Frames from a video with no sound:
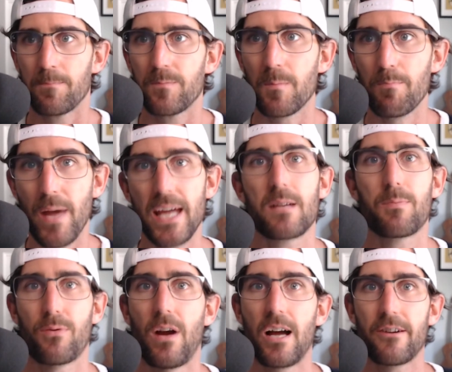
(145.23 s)
make
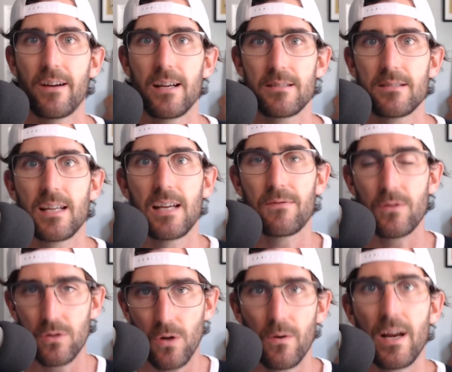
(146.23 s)
progress if you
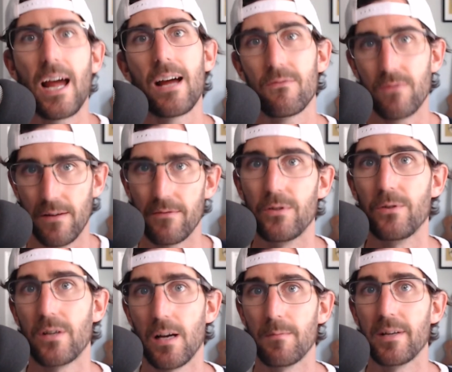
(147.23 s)
don't have revenue
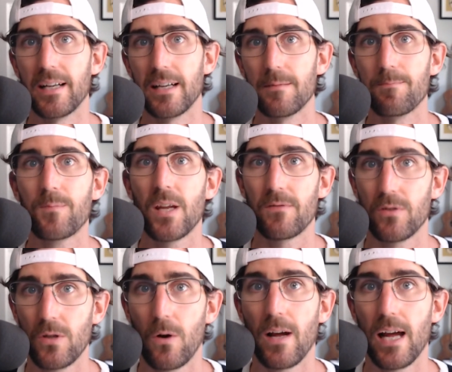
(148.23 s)
coming in, if you
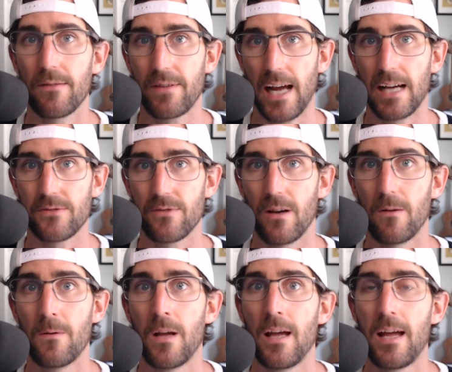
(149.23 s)
don't have cash flow.
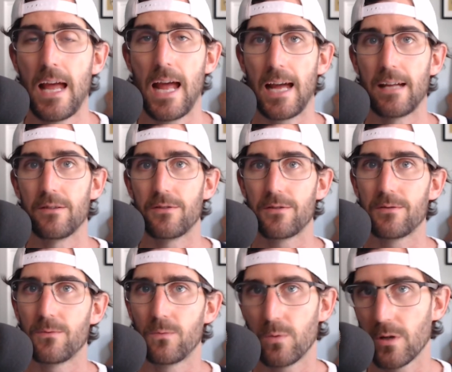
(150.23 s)
And
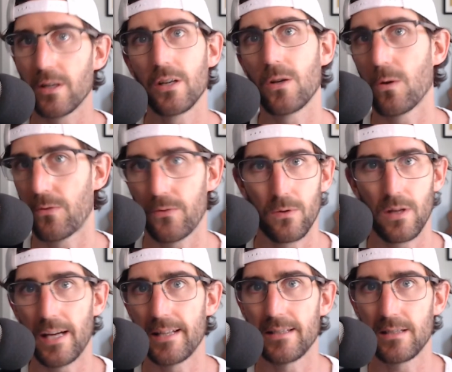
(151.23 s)
we're going to go through a
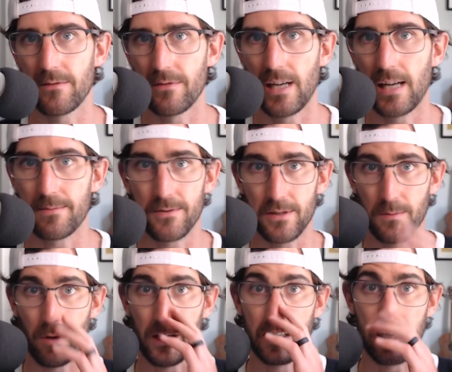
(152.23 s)
lot of these different options and
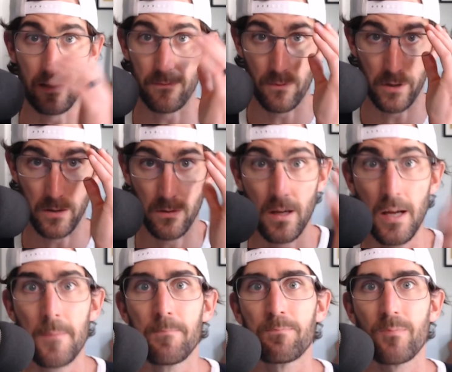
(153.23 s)
break it down for you.
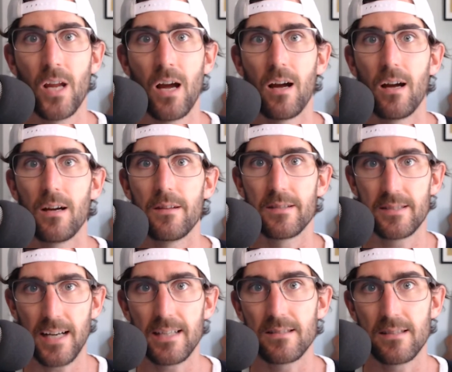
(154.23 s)
The
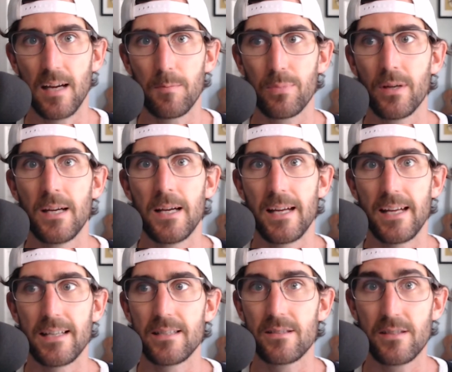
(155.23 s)
second step
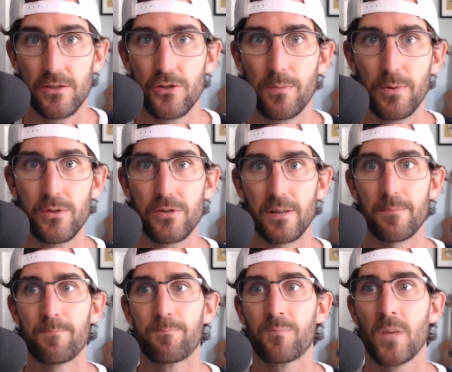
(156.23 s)
is distribution.
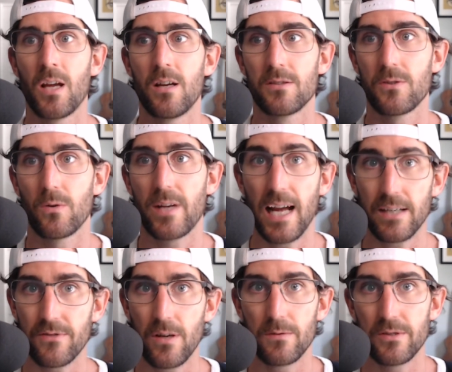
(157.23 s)
So cash
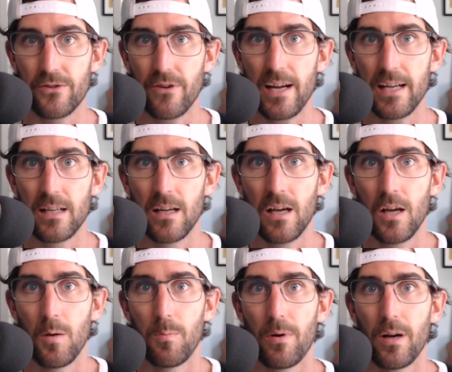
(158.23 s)
flow is great,
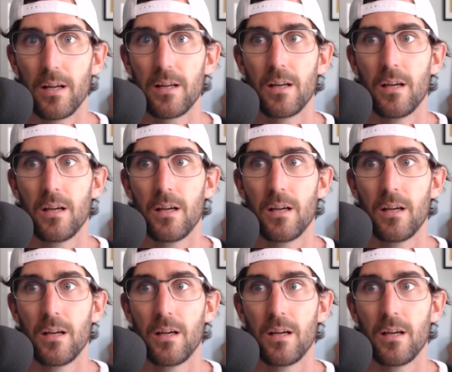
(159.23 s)
but